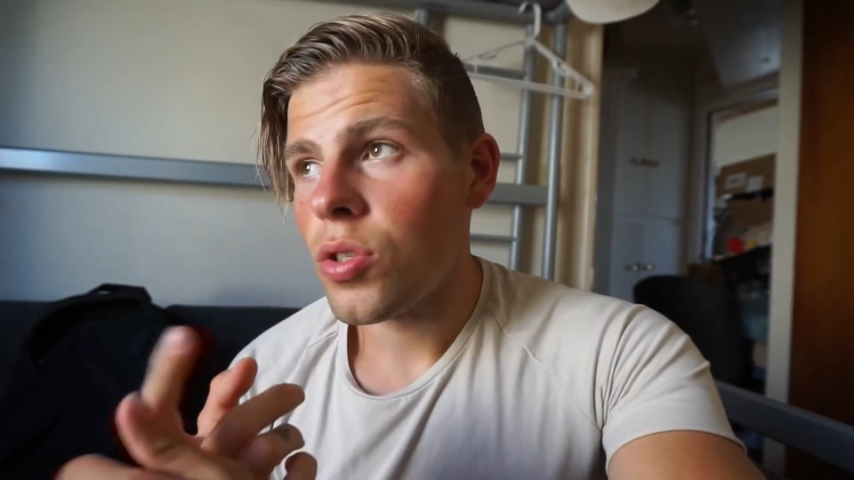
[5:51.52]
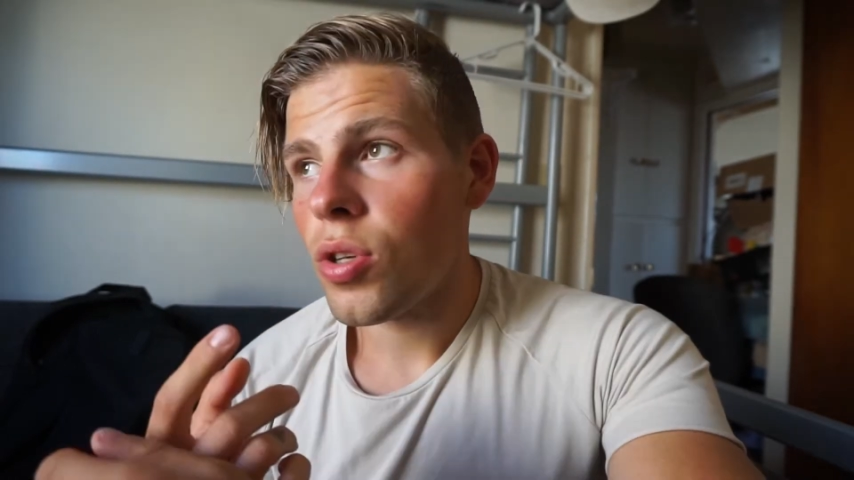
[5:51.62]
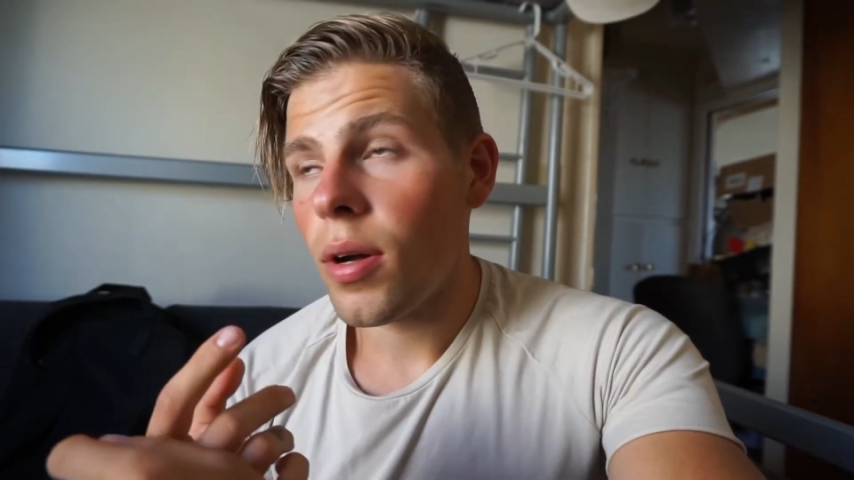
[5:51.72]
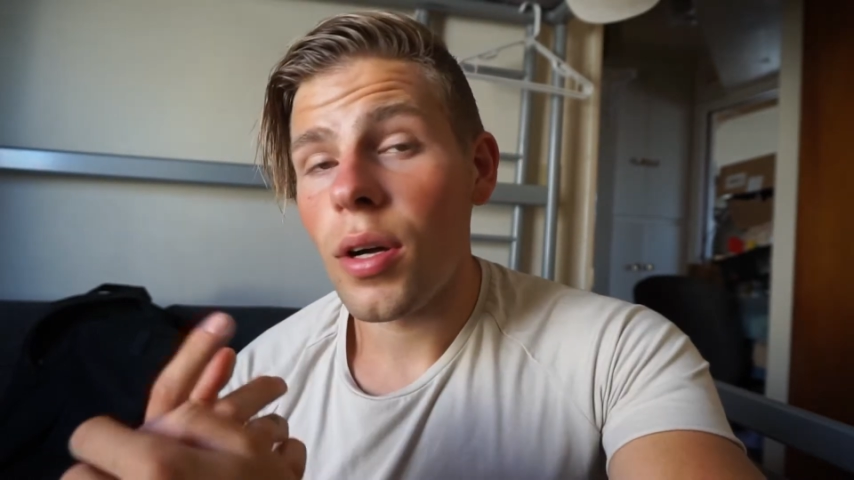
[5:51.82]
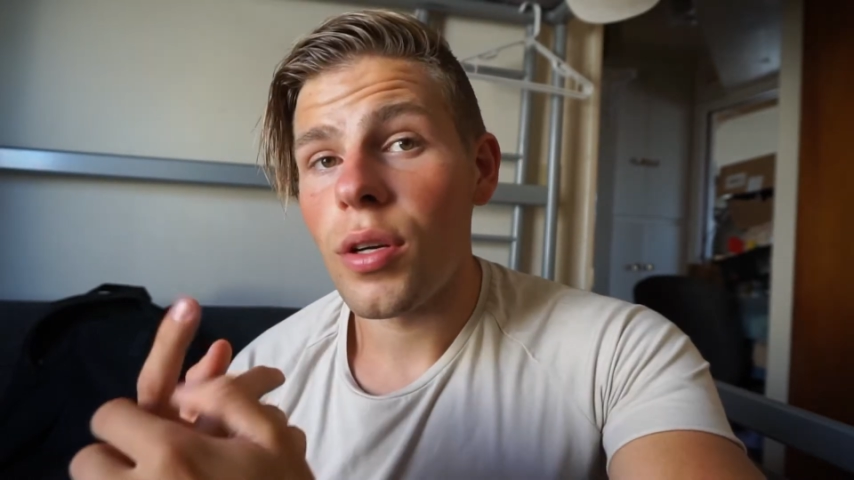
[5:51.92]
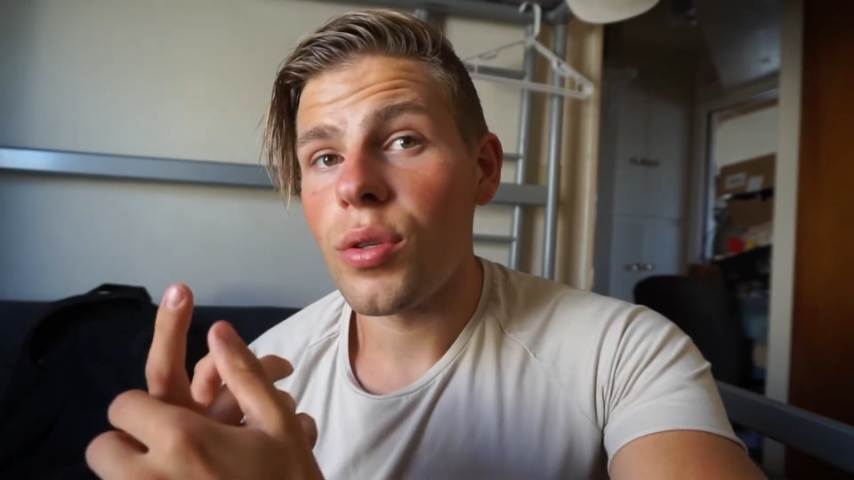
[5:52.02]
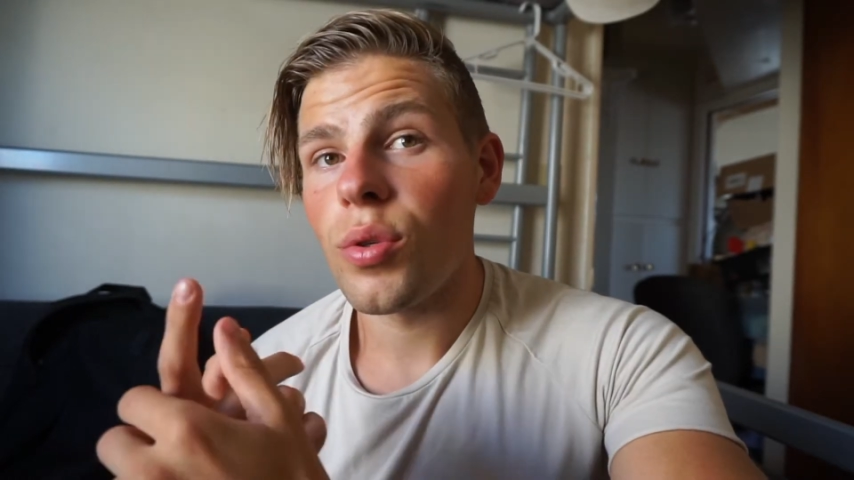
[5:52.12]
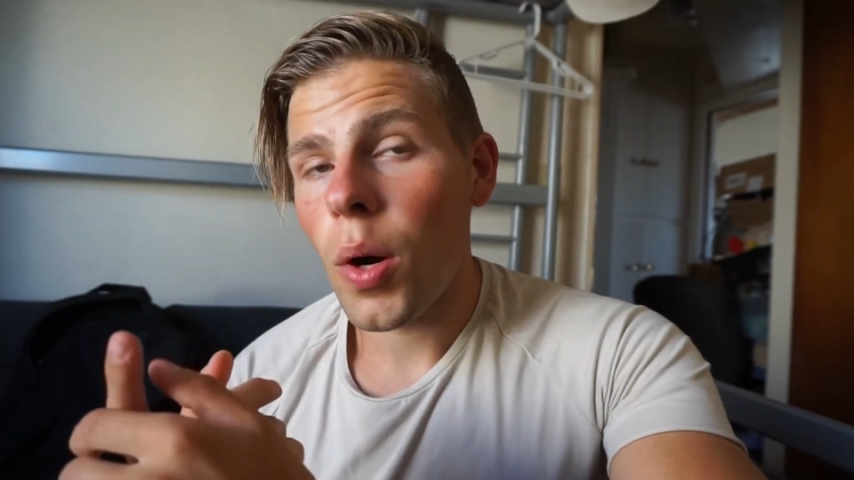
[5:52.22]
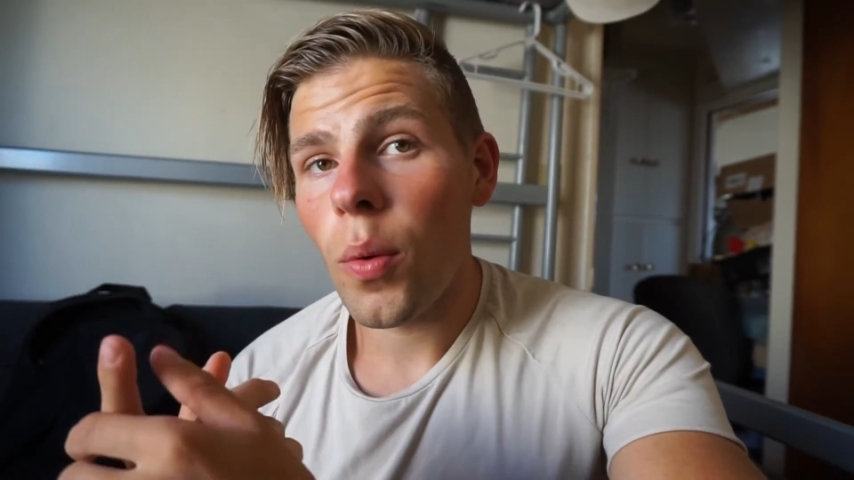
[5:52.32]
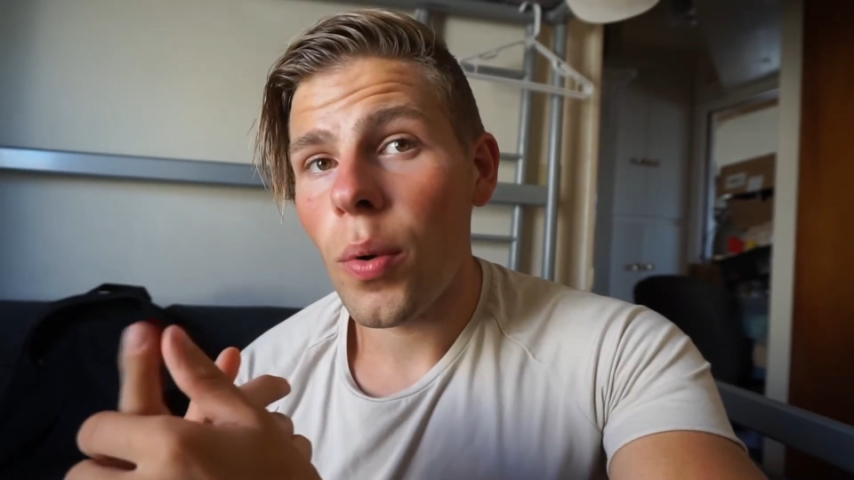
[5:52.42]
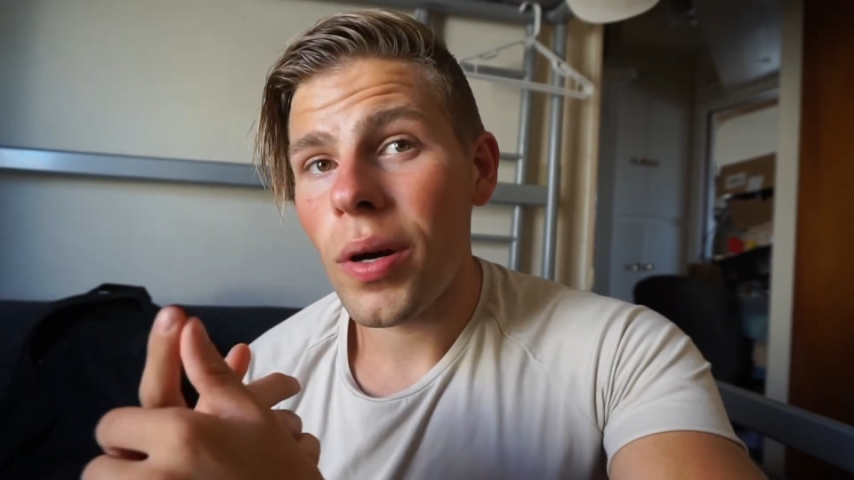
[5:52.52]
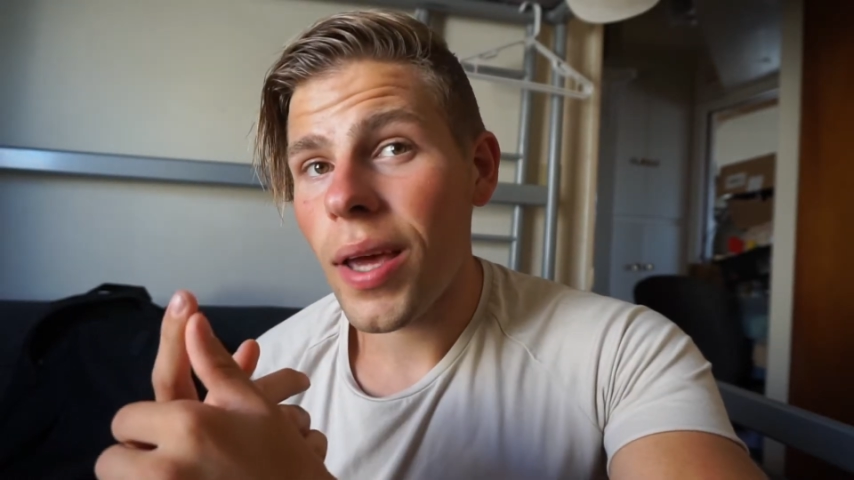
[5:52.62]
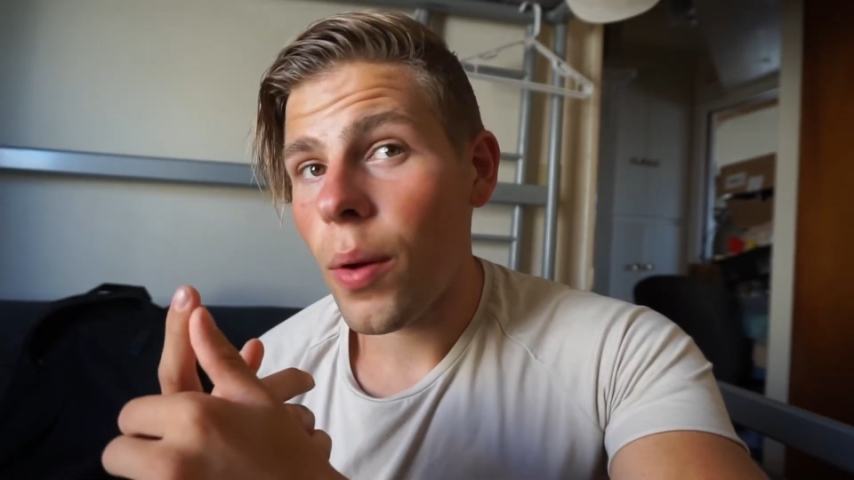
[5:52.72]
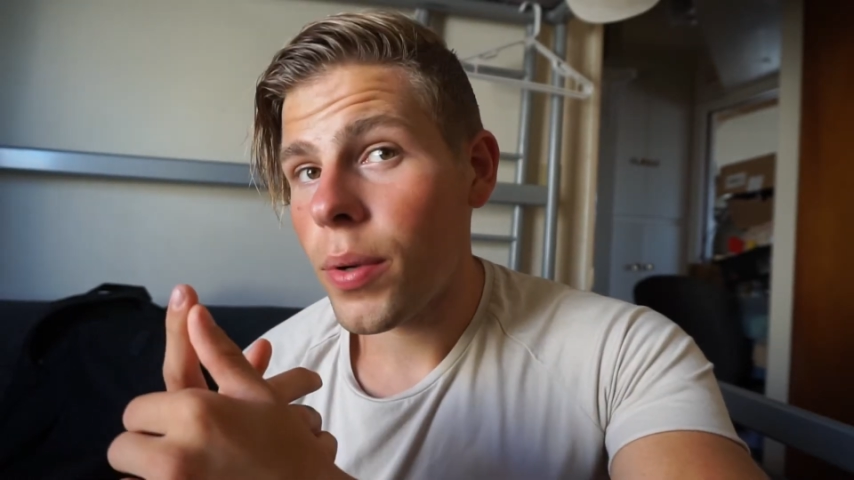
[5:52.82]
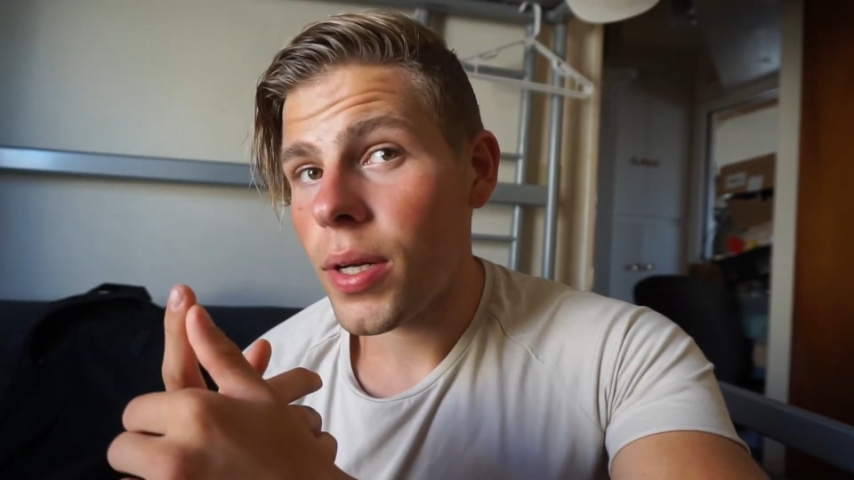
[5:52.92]
so I'm gonna do
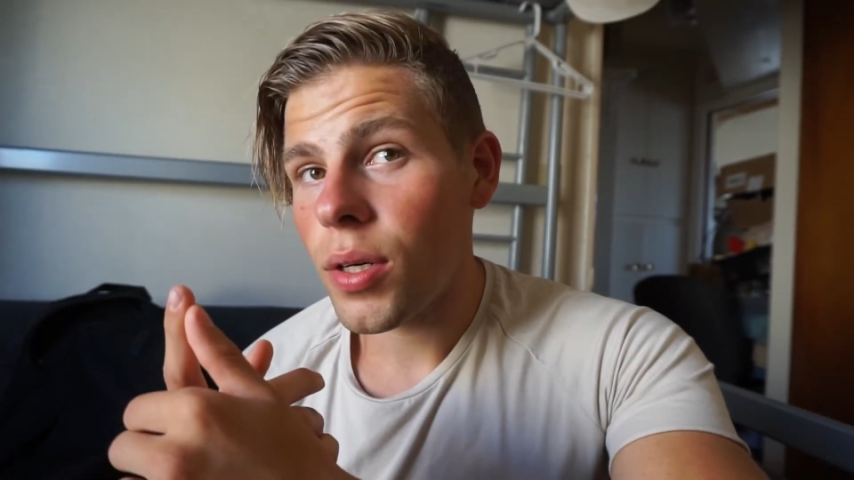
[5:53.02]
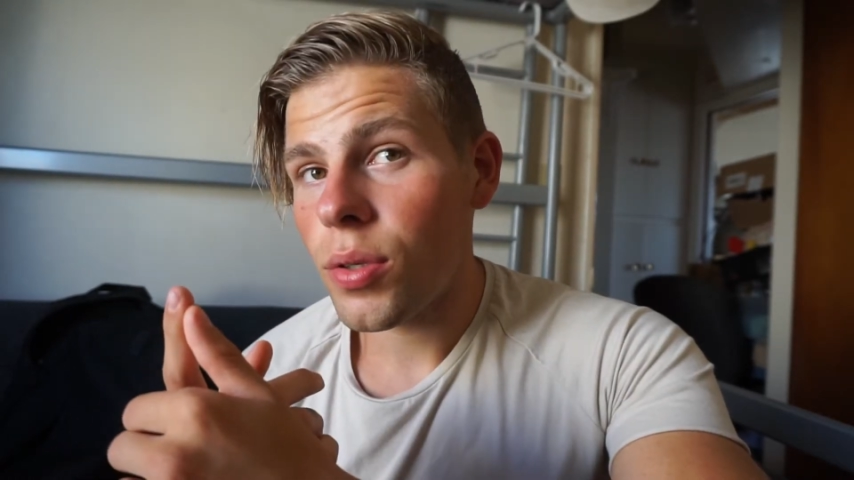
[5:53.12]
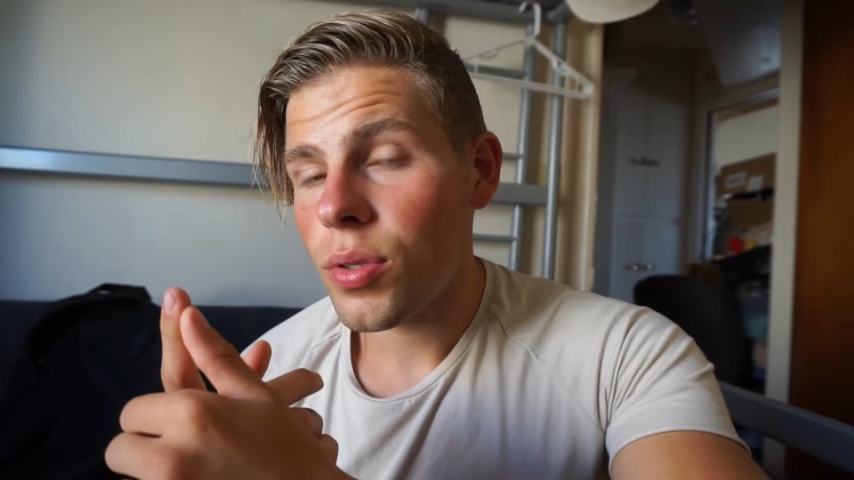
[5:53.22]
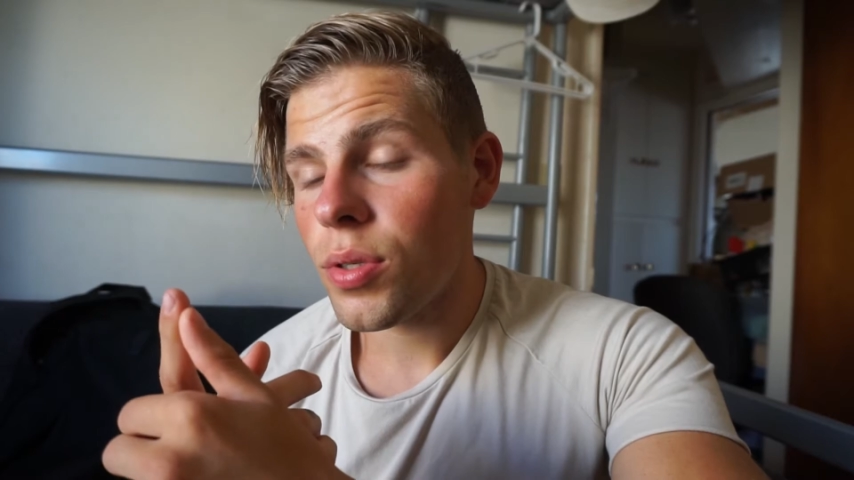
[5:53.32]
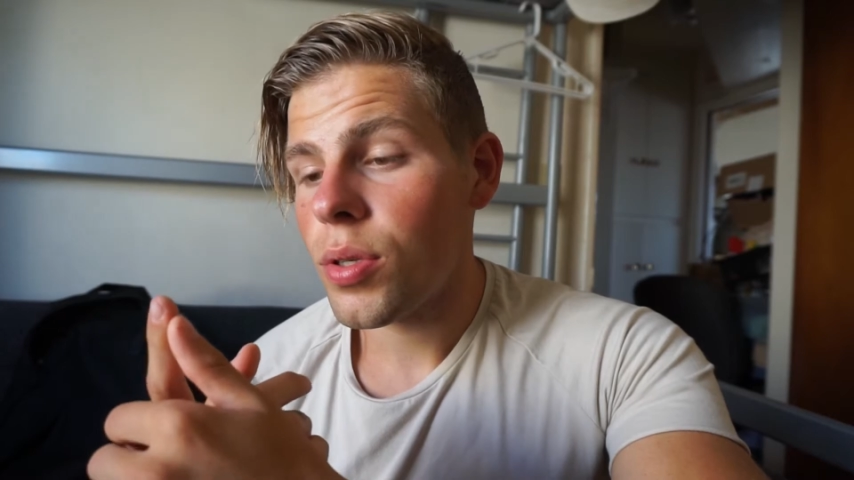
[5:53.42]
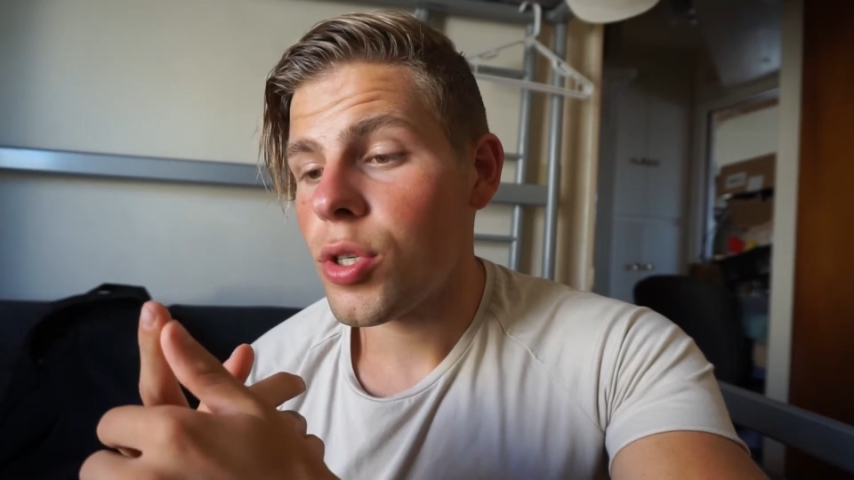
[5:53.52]
workout videos,